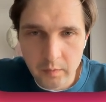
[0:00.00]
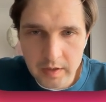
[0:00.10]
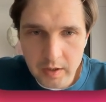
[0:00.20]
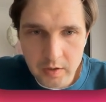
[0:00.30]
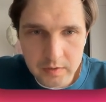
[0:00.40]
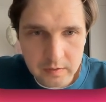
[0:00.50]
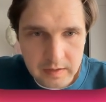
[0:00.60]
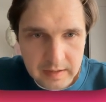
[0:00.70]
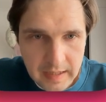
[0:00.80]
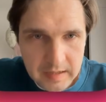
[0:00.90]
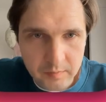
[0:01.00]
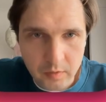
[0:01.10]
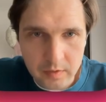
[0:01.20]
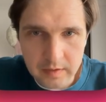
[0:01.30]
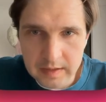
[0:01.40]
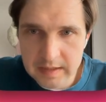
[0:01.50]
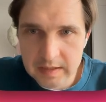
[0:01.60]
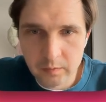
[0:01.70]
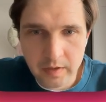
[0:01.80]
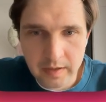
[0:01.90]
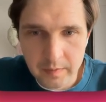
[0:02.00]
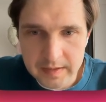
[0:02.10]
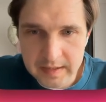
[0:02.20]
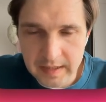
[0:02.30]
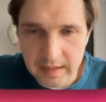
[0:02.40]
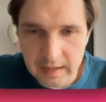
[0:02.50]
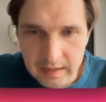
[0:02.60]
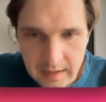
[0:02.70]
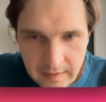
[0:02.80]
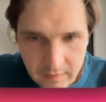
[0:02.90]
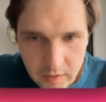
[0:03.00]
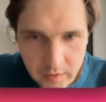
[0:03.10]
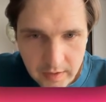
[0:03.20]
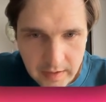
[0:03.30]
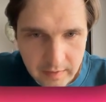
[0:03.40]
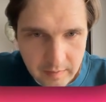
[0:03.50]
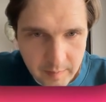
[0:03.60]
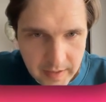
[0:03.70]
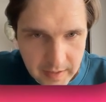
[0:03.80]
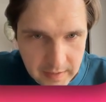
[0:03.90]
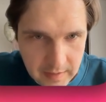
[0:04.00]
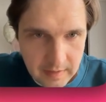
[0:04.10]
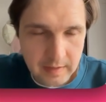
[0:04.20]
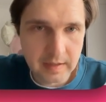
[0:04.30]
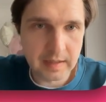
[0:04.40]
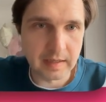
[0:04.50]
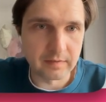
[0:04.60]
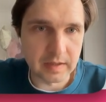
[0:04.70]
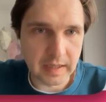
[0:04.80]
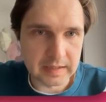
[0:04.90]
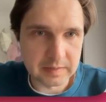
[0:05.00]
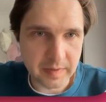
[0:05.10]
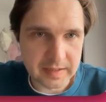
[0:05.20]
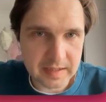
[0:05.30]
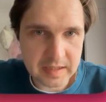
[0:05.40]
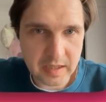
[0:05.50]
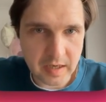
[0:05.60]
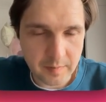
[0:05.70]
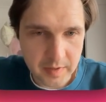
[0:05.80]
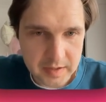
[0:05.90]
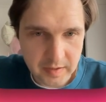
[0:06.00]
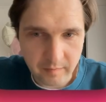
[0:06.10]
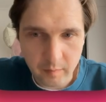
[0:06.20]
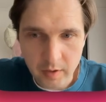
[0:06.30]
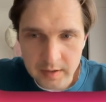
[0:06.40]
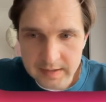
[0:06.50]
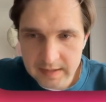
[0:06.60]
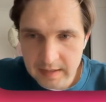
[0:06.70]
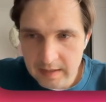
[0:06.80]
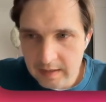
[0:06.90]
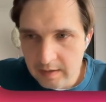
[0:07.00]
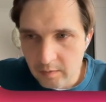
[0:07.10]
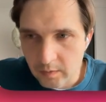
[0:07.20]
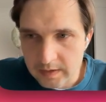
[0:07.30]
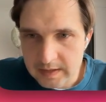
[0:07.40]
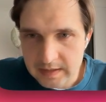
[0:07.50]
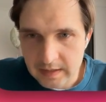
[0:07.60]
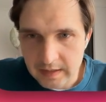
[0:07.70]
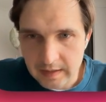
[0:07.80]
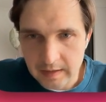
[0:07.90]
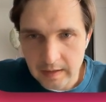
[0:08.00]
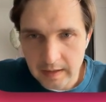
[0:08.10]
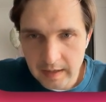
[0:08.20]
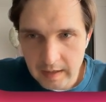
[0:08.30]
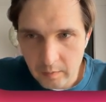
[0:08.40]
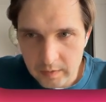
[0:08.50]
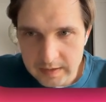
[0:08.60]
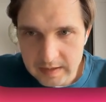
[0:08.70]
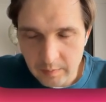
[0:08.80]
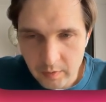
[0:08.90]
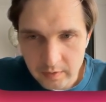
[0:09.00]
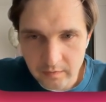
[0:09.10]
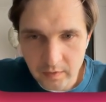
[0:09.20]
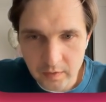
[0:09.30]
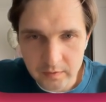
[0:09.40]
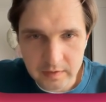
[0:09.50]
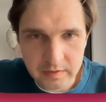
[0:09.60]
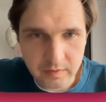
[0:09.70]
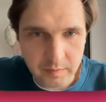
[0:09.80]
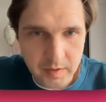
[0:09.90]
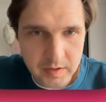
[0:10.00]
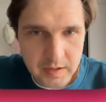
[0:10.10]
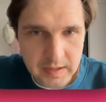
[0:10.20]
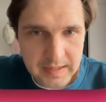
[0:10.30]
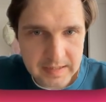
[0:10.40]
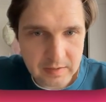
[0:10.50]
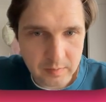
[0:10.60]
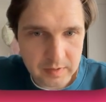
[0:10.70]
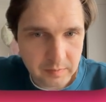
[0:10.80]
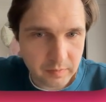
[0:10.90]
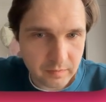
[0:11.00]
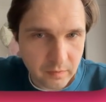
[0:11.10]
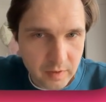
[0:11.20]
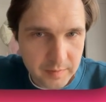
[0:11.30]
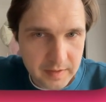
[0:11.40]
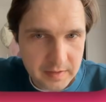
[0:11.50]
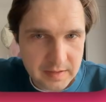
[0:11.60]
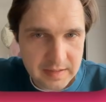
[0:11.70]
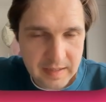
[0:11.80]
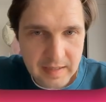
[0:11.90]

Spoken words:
when I go to the dashboard, this is where I once again I'll have a look at my kind of like expenditure, how much I bought, what's the portfolio distribution, top 10 performers.